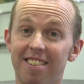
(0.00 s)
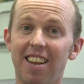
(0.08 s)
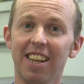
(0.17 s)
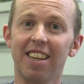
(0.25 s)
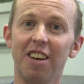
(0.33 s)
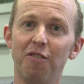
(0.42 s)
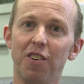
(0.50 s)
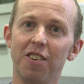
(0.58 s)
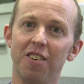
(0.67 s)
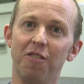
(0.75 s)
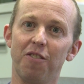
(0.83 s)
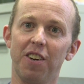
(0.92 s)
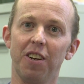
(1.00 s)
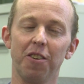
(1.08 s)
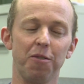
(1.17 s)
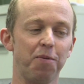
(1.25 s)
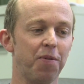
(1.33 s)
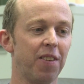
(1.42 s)
that's like the inflaton
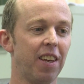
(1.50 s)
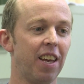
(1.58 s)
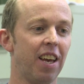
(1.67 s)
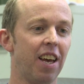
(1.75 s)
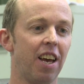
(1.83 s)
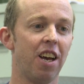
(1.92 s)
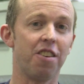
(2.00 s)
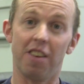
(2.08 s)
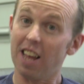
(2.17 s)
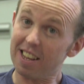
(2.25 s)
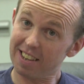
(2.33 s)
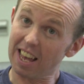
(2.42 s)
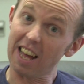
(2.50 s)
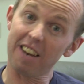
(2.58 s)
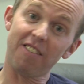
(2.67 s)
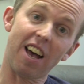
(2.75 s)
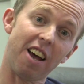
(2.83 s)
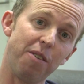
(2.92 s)
field. So that's kind
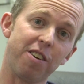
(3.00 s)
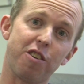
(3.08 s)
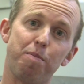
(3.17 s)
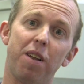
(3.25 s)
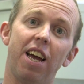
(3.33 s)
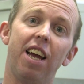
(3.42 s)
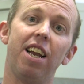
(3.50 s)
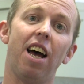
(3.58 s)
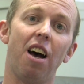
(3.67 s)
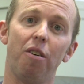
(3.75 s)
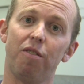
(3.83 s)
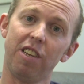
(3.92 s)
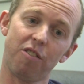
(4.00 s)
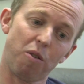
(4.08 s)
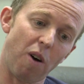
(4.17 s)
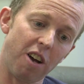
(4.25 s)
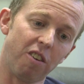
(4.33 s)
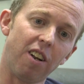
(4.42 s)
of how you explain how these
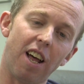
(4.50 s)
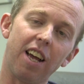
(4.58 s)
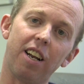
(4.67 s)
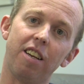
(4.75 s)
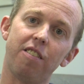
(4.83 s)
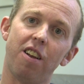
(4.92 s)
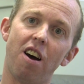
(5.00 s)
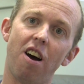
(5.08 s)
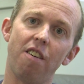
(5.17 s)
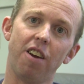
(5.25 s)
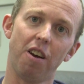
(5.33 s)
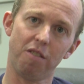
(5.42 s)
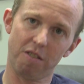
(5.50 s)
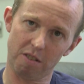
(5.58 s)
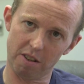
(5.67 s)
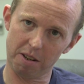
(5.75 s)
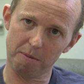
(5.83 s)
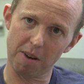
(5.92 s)
quite unlikely scenarios
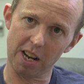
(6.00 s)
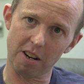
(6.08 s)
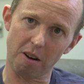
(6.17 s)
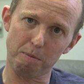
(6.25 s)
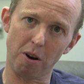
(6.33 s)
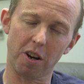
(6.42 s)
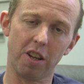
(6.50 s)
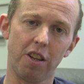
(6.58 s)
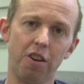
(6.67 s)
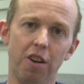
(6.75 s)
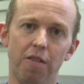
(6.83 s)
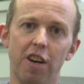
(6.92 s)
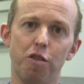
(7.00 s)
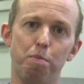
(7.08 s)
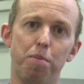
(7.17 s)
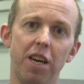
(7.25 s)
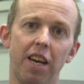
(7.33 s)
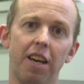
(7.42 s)
suddenly made our pocket of the universe
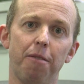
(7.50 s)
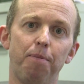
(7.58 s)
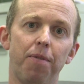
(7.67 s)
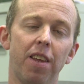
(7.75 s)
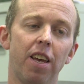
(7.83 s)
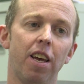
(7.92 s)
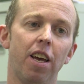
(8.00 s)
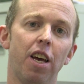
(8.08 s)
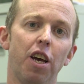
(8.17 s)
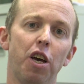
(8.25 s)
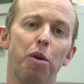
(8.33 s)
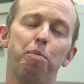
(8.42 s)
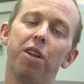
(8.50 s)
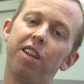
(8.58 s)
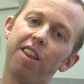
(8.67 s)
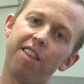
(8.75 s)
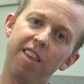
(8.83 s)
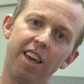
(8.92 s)
big. But
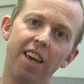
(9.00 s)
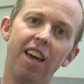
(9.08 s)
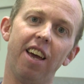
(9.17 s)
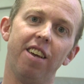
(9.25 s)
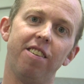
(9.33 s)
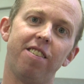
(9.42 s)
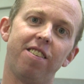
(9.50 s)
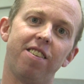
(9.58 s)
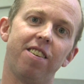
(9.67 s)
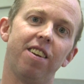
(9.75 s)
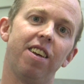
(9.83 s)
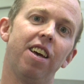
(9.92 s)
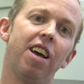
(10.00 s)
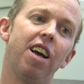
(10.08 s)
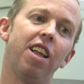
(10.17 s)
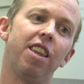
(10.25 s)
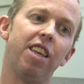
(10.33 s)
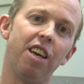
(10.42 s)
the thing is,
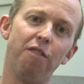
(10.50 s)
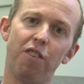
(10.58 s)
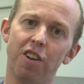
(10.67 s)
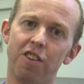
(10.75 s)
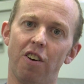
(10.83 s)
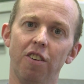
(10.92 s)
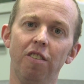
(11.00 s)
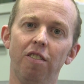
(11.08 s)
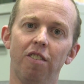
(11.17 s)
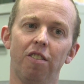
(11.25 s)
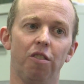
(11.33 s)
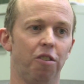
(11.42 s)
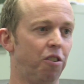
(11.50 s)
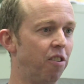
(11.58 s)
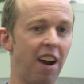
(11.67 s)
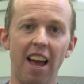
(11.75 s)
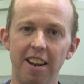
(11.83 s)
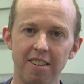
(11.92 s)
the inflaton,
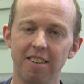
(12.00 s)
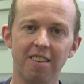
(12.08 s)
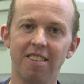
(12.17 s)
or Ed,